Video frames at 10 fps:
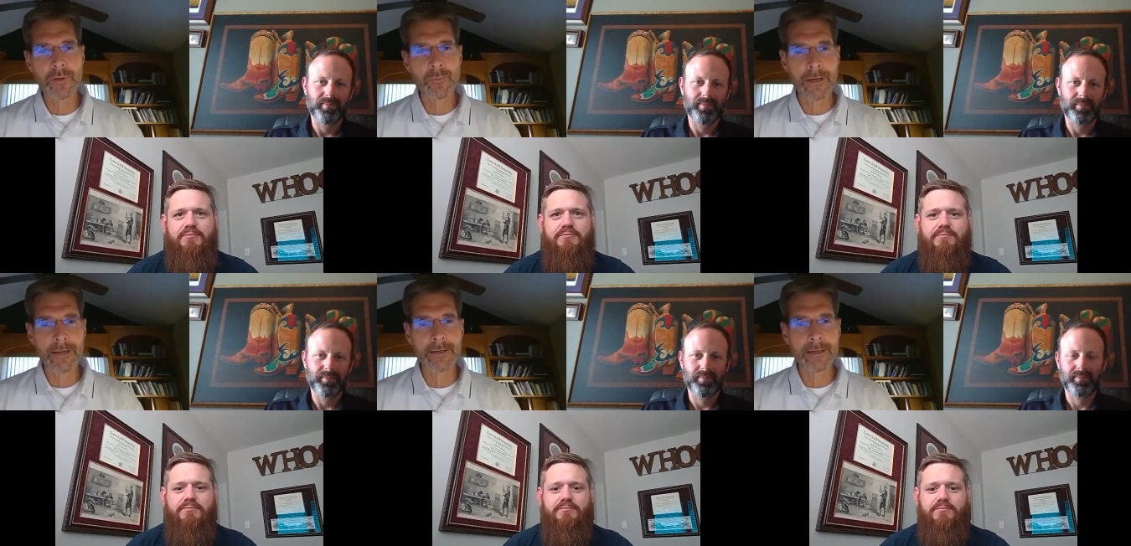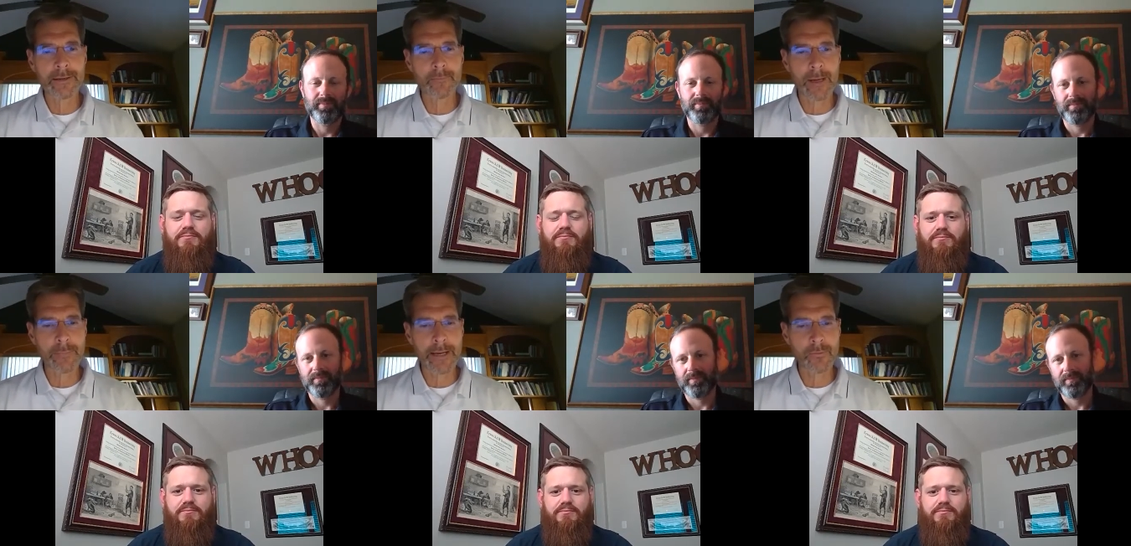Speaker 1: of my uh, my
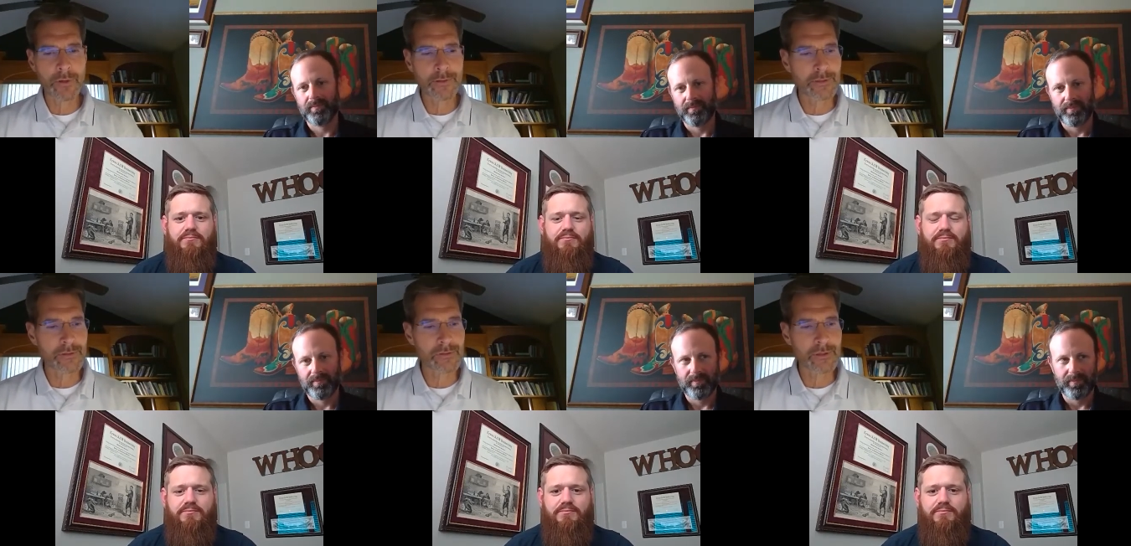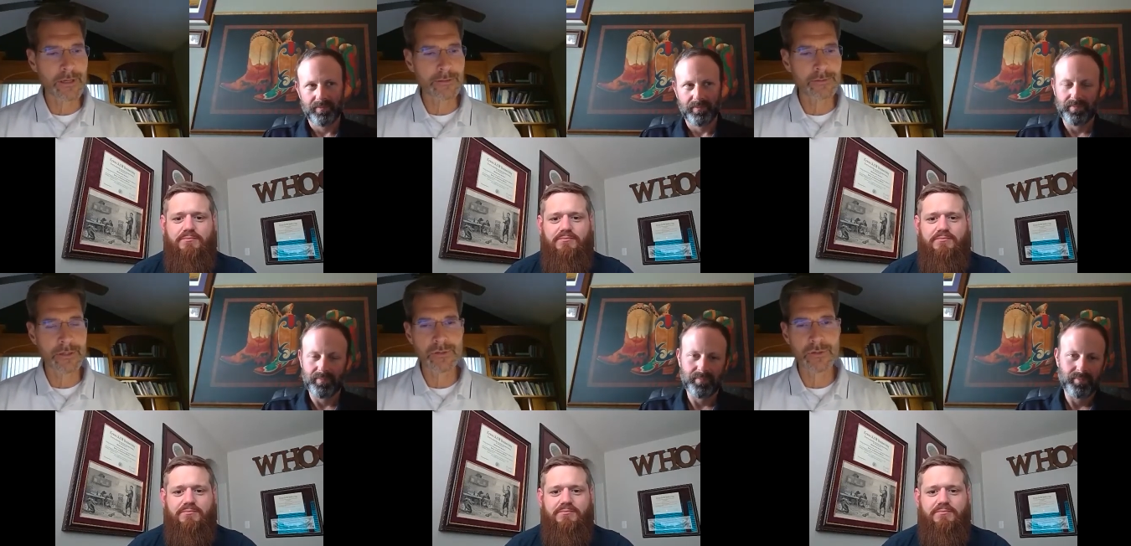bandwidth is uh,
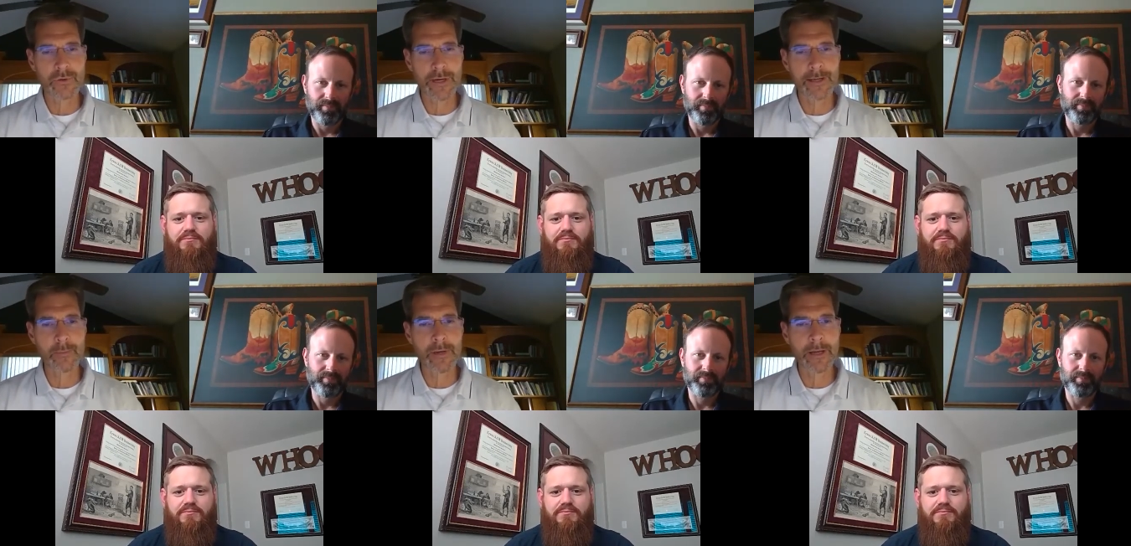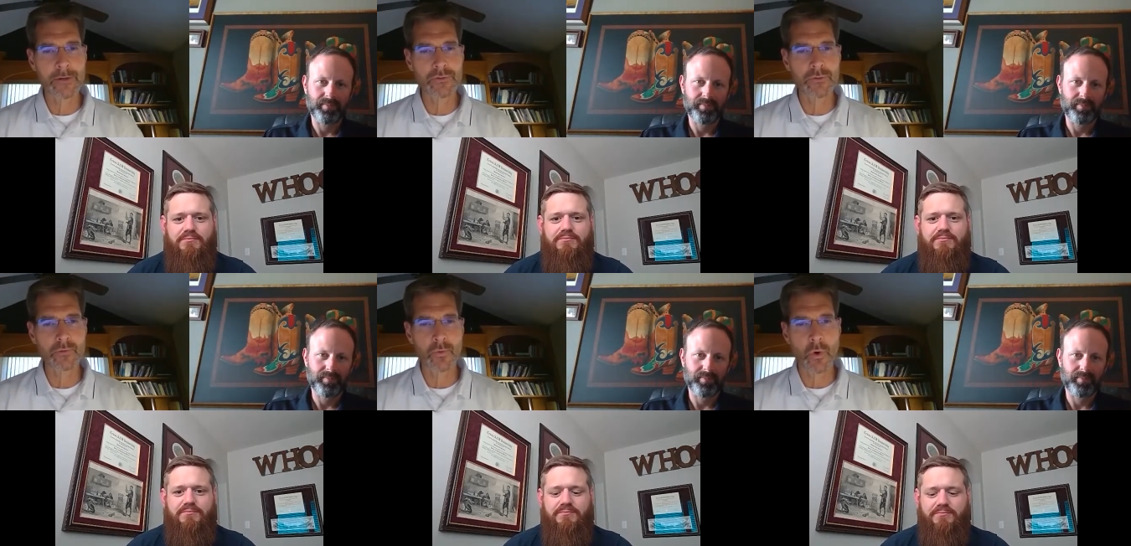is the training
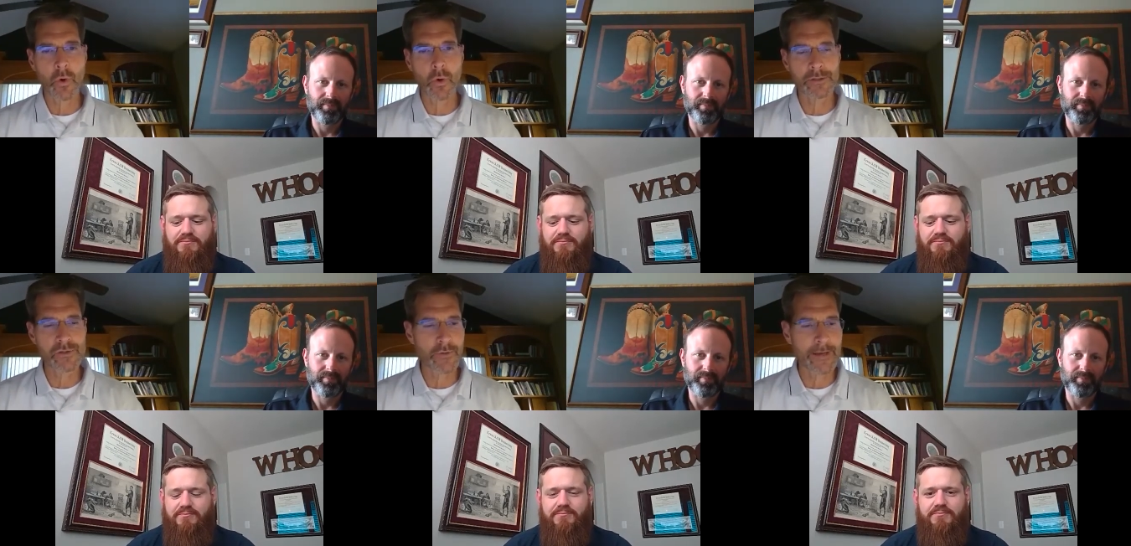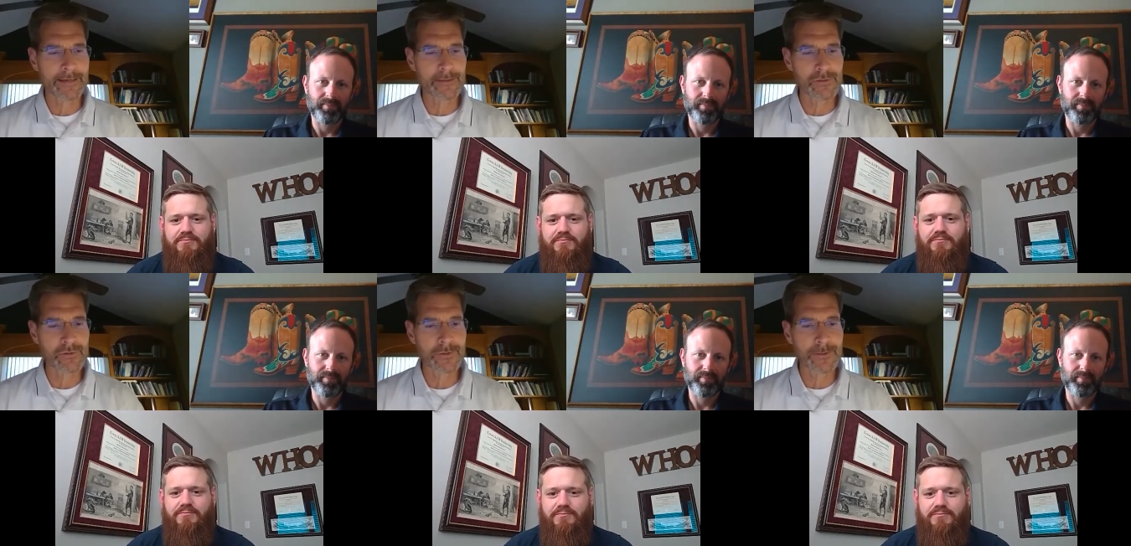manager role, and so that
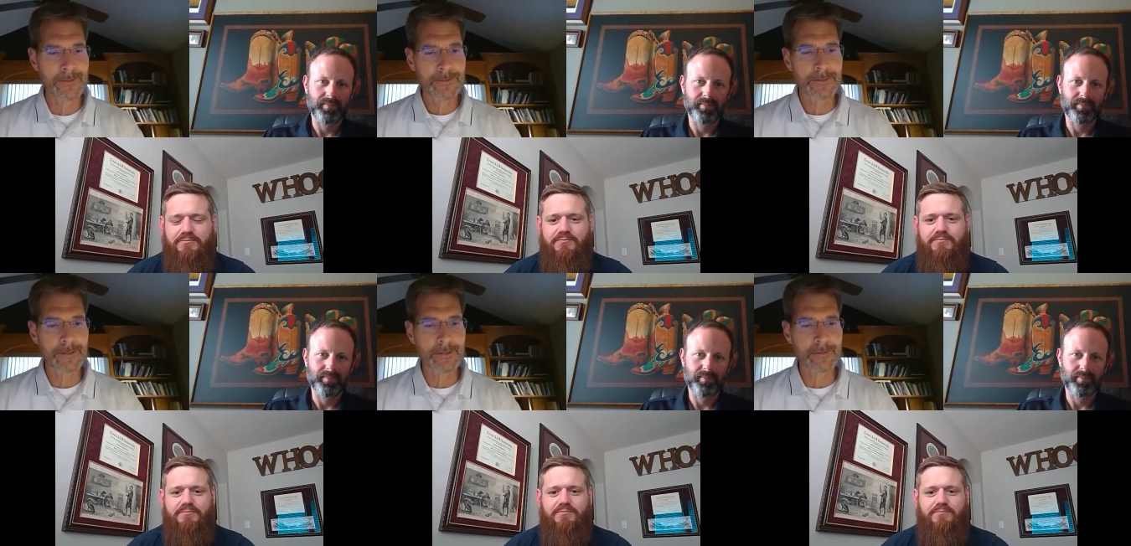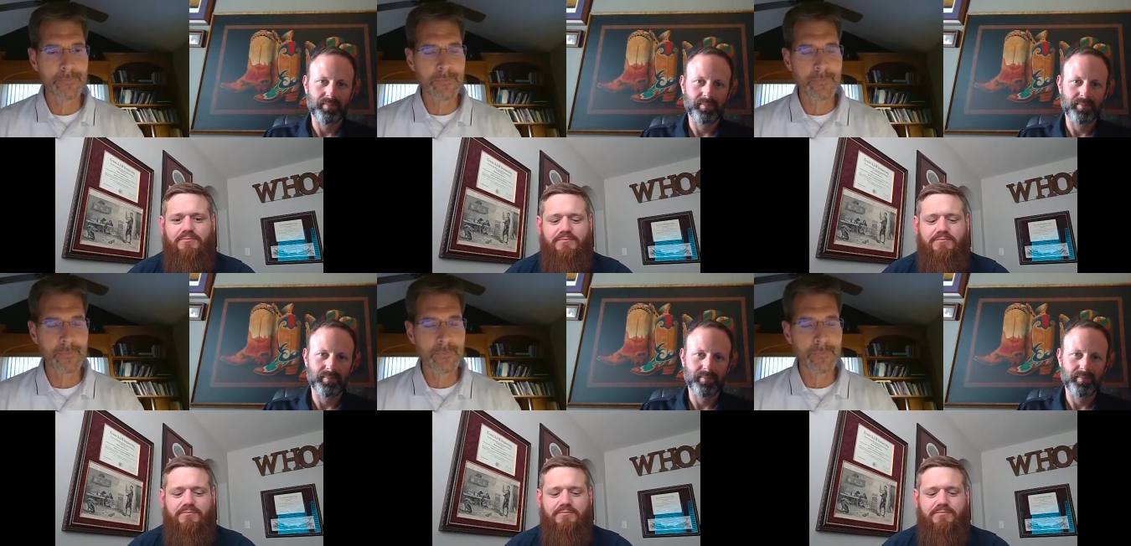is uh,